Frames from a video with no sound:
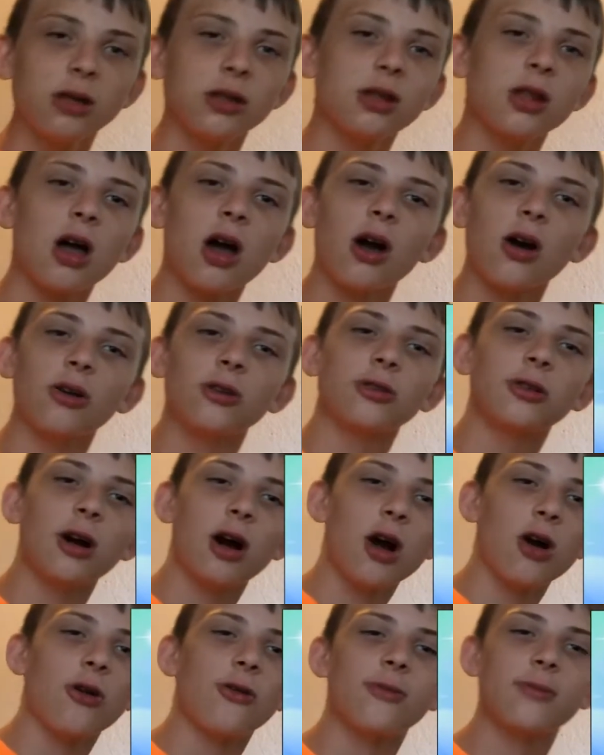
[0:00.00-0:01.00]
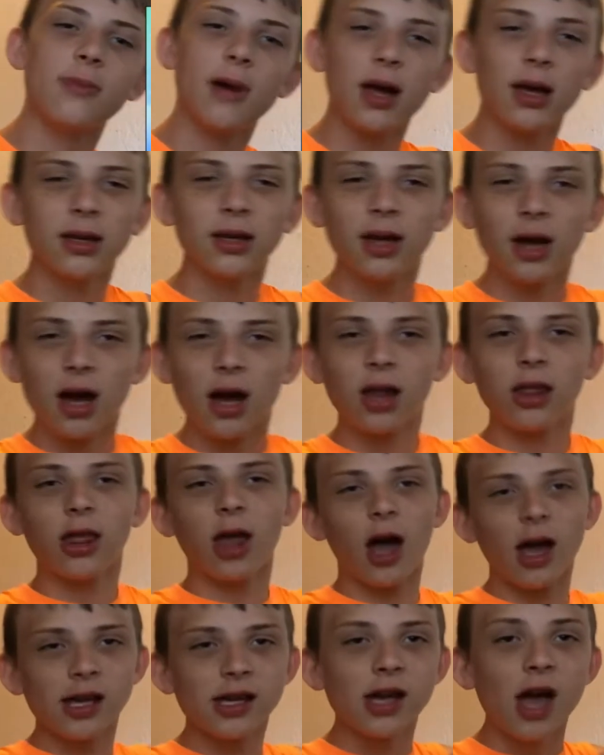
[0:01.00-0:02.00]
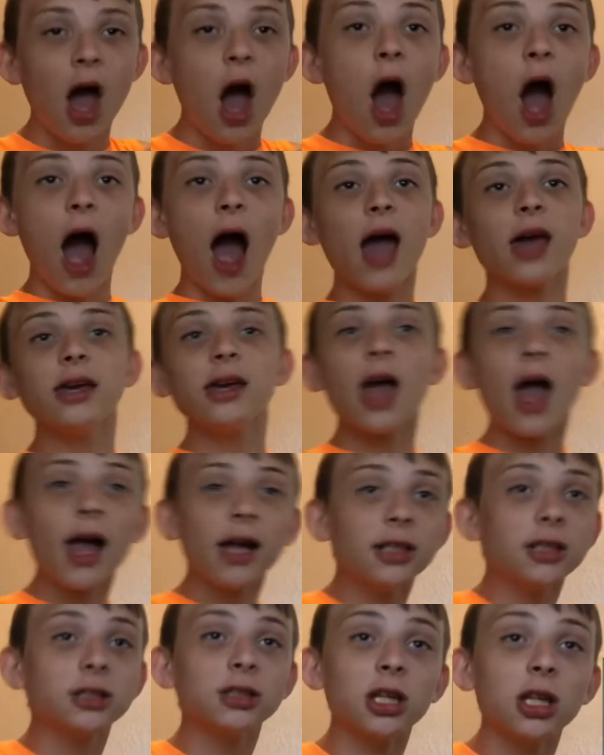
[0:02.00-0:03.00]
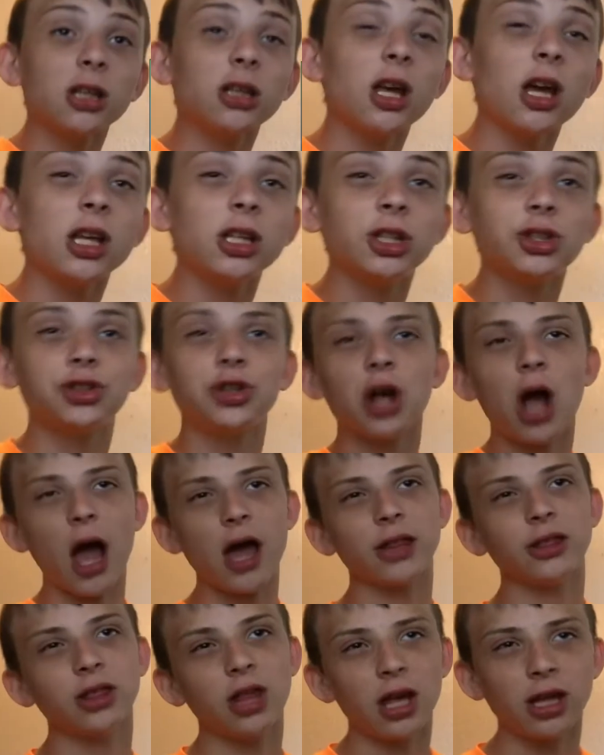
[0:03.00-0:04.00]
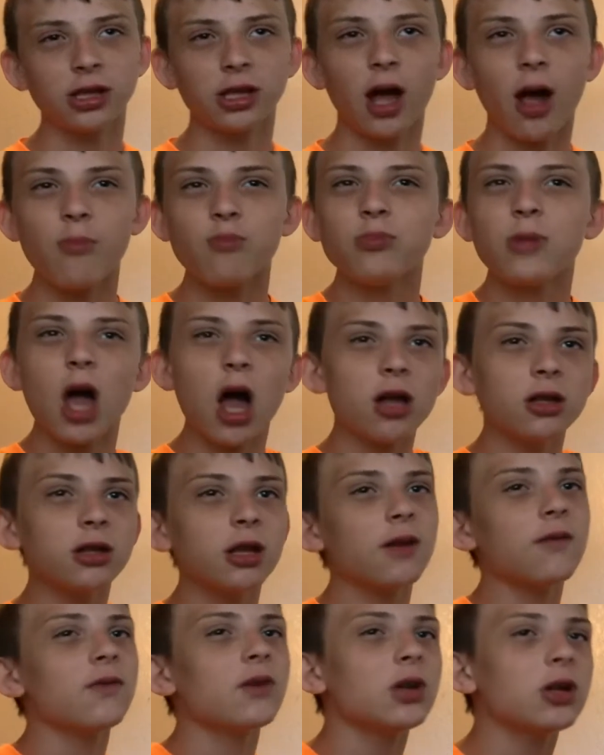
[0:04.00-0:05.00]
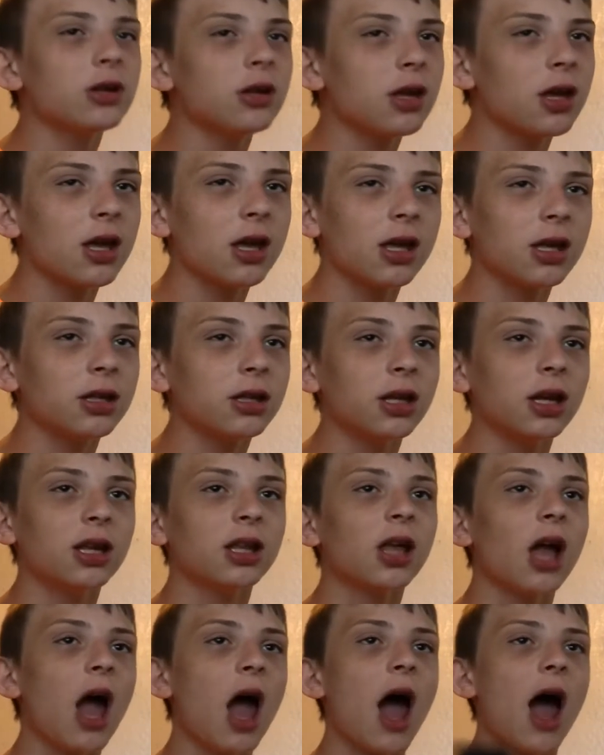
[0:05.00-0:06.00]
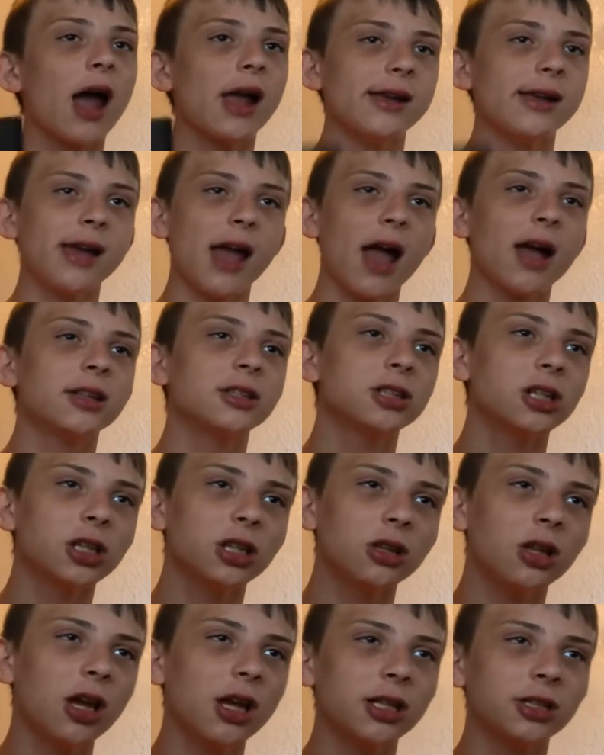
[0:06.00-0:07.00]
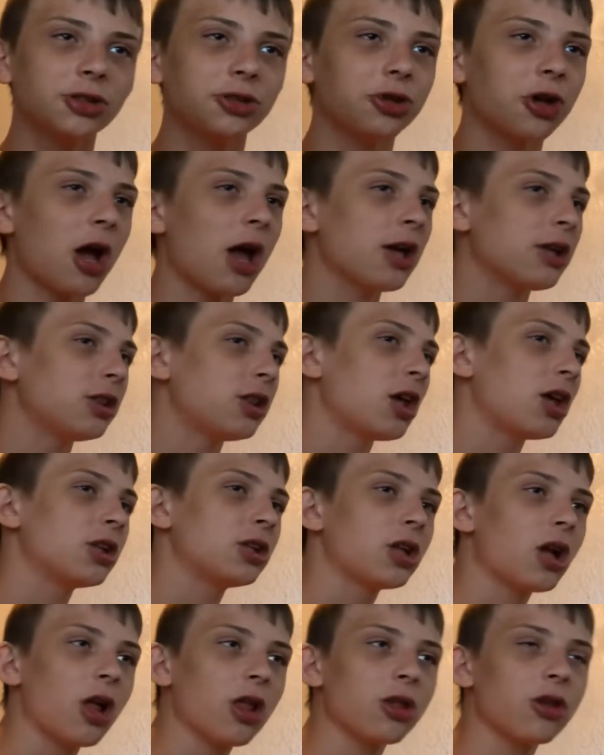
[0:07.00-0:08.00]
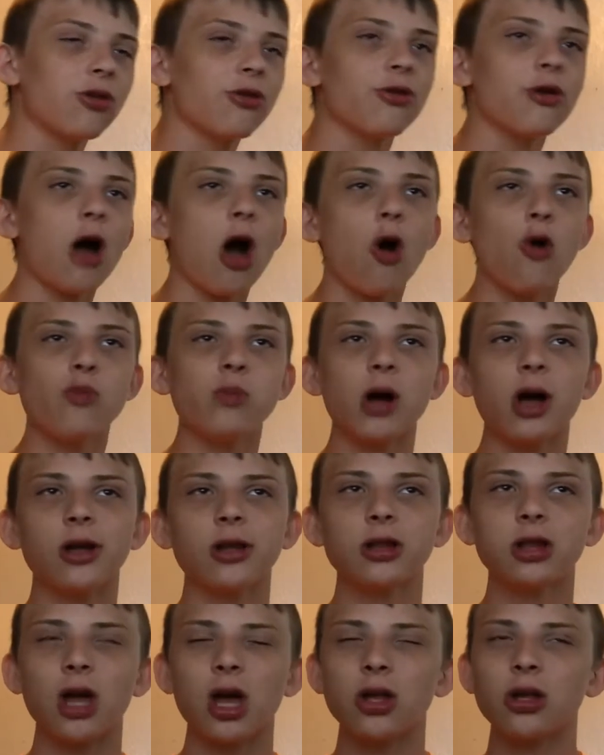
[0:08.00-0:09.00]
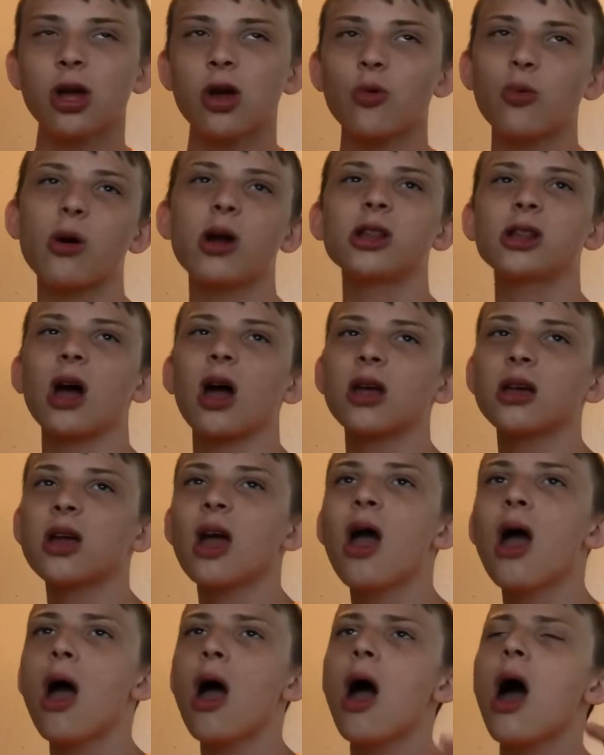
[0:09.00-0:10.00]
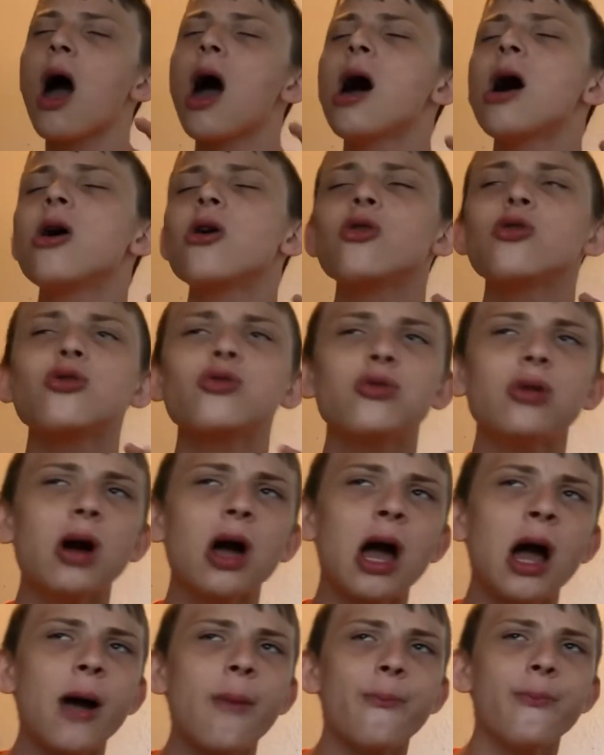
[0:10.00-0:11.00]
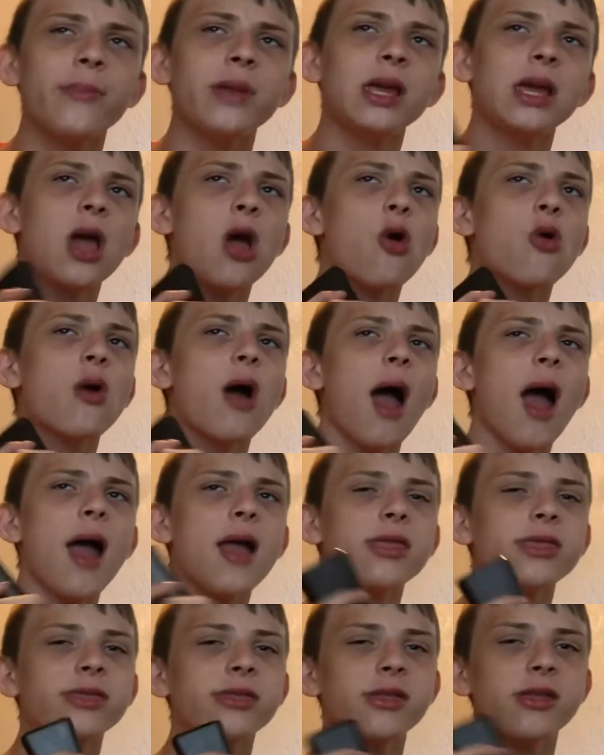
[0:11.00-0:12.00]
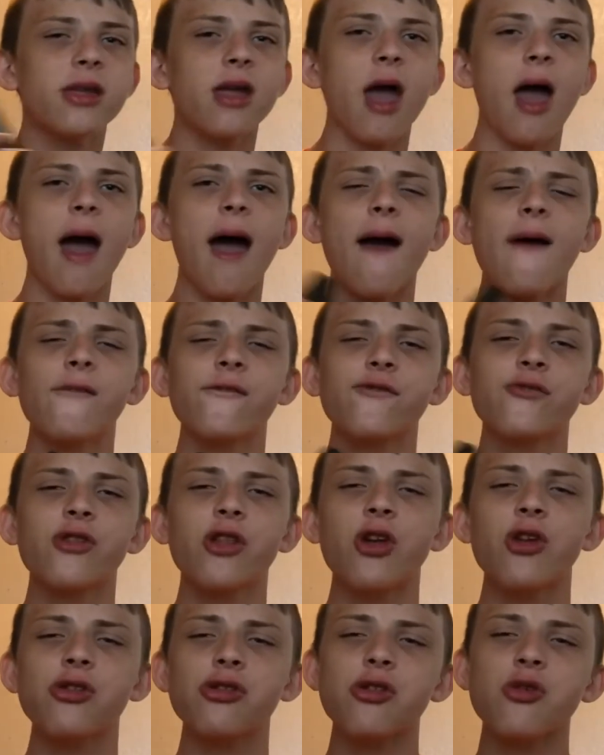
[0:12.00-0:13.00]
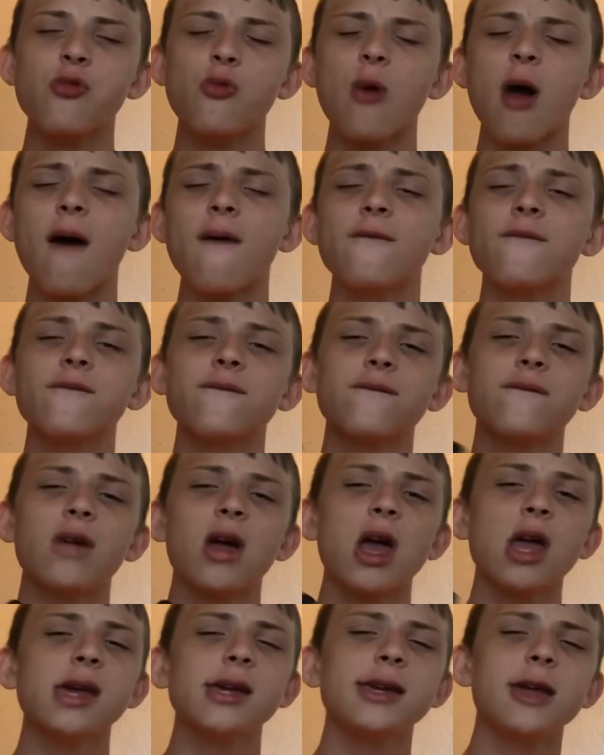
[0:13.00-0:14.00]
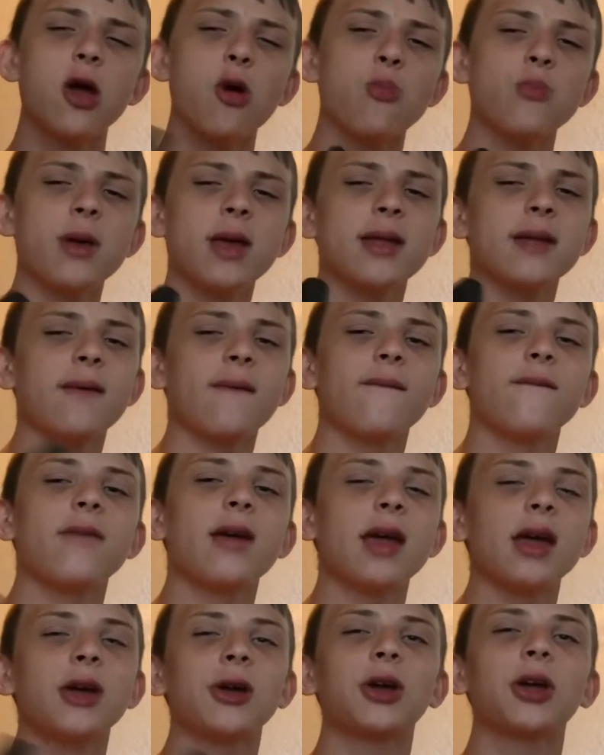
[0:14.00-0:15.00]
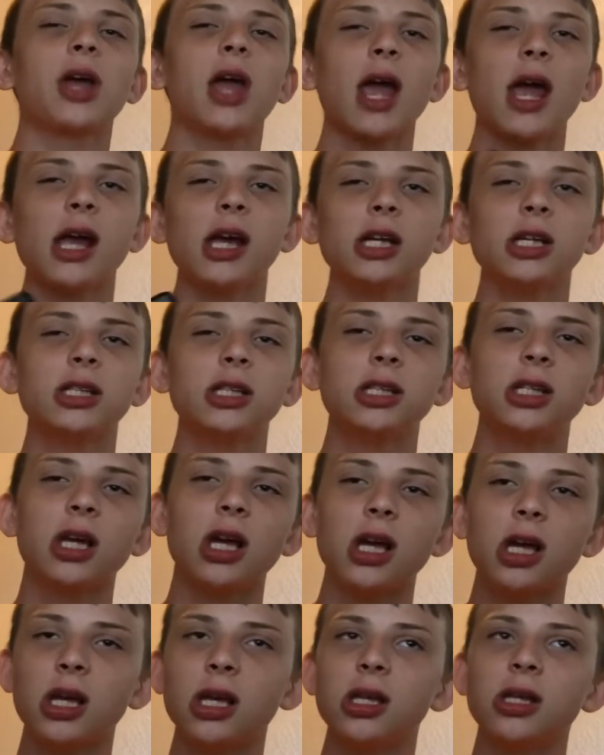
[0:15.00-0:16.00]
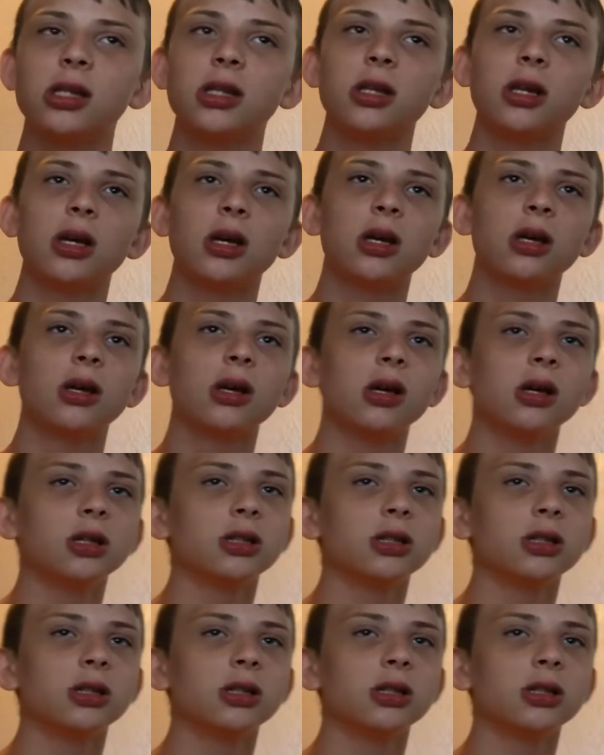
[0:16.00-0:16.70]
No, oh my god, I actually tried this, I'm not even kidding. I actually tried this on the Roblox, and they were like, you have to do a human verification.